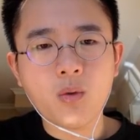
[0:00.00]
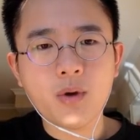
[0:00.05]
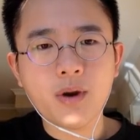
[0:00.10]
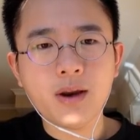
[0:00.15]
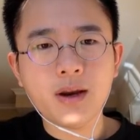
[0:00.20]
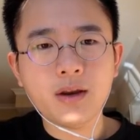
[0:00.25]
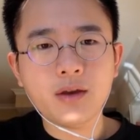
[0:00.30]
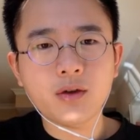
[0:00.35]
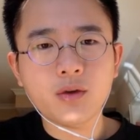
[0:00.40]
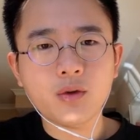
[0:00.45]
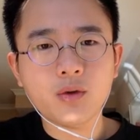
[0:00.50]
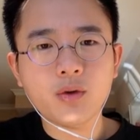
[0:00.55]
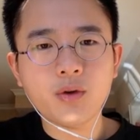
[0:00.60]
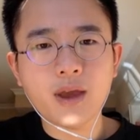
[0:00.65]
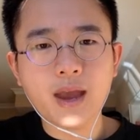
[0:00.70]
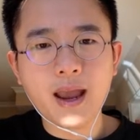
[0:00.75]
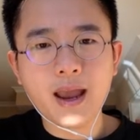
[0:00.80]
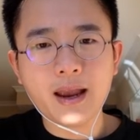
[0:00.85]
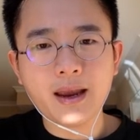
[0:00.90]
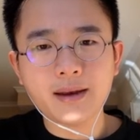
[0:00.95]
we need to
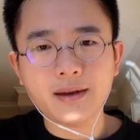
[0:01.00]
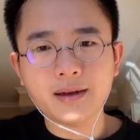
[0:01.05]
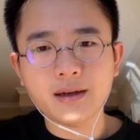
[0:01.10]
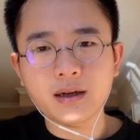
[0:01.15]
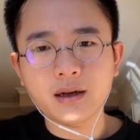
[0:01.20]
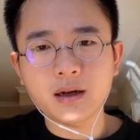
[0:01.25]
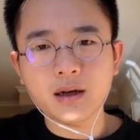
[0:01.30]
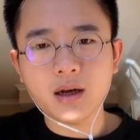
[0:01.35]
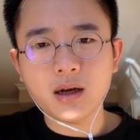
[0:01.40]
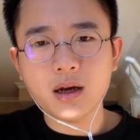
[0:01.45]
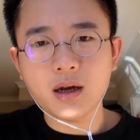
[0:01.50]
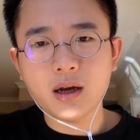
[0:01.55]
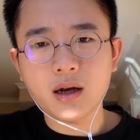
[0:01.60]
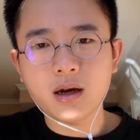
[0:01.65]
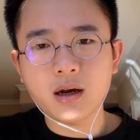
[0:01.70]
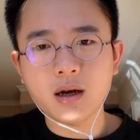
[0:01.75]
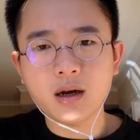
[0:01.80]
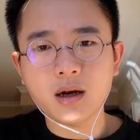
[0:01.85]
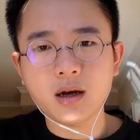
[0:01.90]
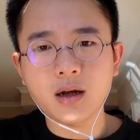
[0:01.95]
create
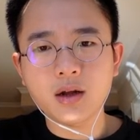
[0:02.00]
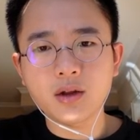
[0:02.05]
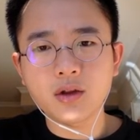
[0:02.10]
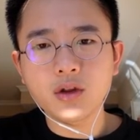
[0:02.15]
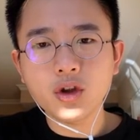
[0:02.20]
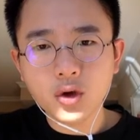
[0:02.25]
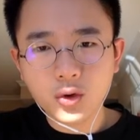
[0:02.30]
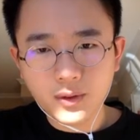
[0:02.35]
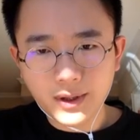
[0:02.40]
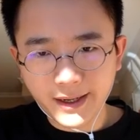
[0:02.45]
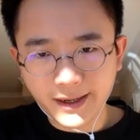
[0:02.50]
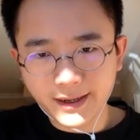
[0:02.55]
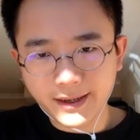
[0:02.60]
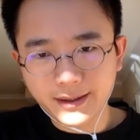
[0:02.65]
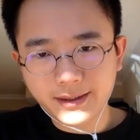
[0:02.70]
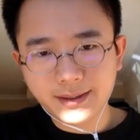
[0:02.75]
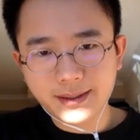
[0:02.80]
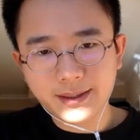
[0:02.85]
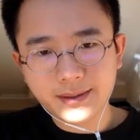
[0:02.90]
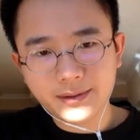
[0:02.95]
a new linked
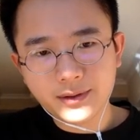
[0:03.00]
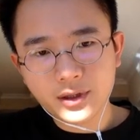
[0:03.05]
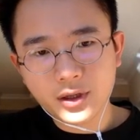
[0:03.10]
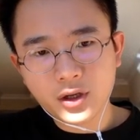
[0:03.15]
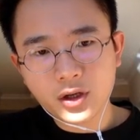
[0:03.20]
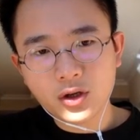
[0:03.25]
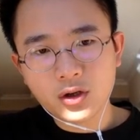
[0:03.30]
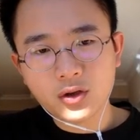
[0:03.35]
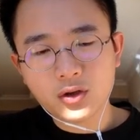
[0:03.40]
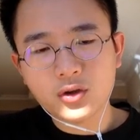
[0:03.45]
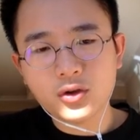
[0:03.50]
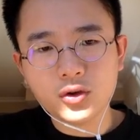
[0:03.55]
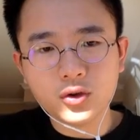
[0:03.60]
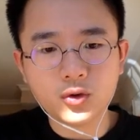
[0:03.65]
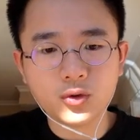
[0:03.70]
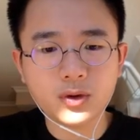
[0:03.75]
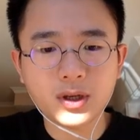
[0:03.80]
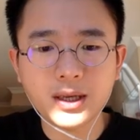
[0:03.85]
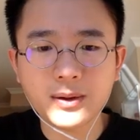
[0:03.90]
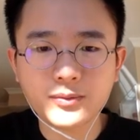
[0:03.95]
list
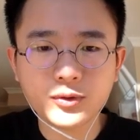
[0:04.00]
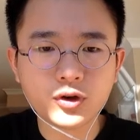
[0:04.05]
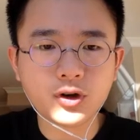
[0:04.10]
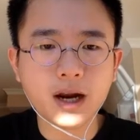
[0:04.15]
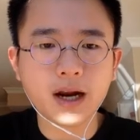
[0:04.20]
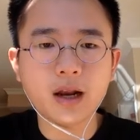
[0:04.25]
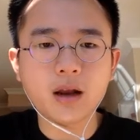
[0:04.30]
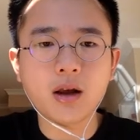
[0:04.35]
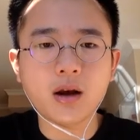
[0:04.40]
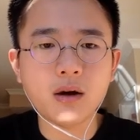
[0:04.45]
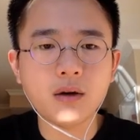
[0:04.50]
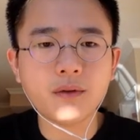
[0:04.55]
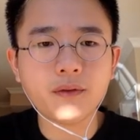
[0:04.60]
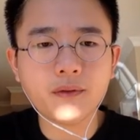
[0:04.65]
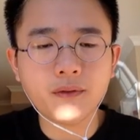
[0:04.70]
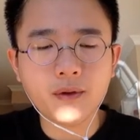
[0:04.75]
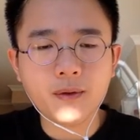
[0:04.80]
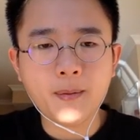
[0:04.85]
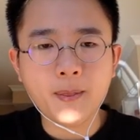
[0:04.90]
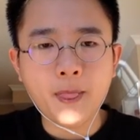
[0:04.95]
to keep track of
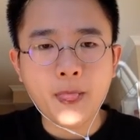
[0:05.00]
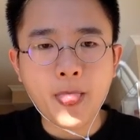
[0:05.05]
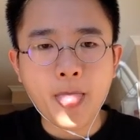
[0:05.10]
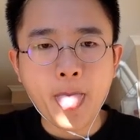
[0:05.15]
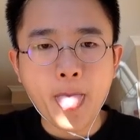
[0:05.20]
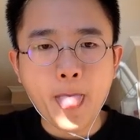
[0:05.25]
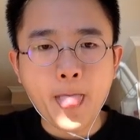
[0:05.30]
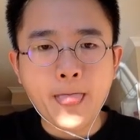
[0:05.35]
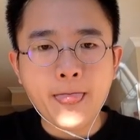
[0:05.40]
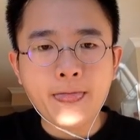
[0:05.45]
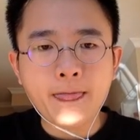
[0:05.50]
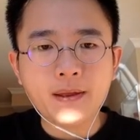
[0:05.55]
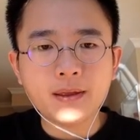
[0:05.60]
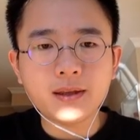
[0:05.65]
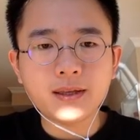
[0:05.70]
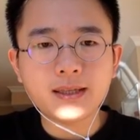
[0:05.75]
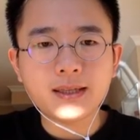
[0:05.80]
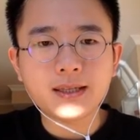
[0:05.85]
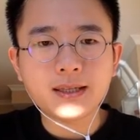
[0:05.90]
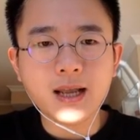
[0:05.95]

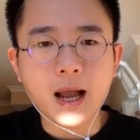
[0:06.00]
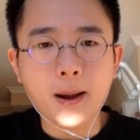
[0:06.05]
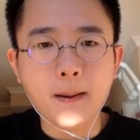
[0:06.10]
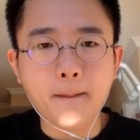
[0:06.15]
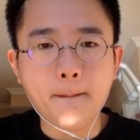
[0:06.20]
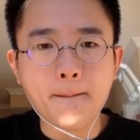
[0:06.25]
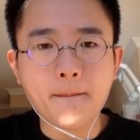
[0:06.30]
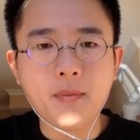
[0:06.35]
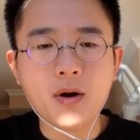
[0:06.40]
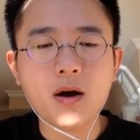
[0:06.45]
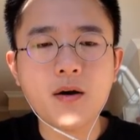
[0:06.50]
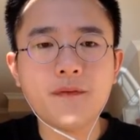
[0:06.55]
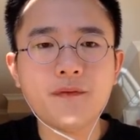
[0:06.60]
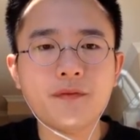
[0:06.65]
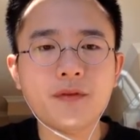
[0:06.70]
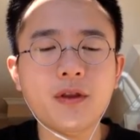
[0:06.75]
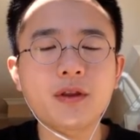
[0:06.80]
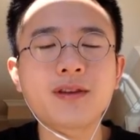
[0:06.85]
the sum of